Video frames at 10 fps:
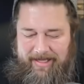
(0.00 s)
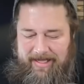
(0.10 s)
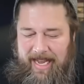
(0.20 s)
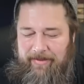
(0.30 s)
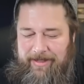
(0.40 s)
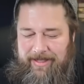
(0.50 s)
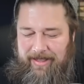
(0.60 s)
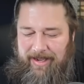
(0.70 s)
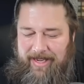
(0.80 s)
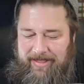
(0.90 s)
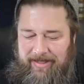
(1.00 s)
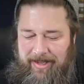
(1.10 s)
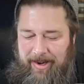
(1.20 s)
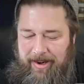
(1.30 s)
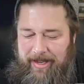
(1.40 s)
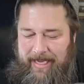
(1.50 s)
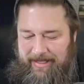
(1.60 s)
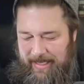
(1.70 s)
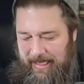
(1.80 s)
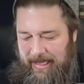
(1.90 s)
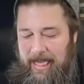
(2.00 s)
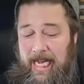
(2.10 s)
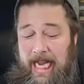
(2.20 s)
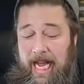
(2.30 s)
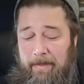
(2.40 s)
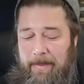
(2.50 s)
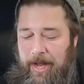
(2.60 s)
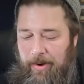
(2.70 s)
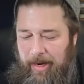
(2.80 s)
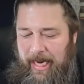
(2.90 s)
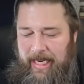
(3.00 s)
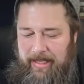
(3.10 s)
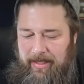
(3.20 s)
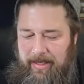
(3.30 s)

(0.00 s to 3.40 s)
Sovereigns of the Lost Alara, that's like the combo, right?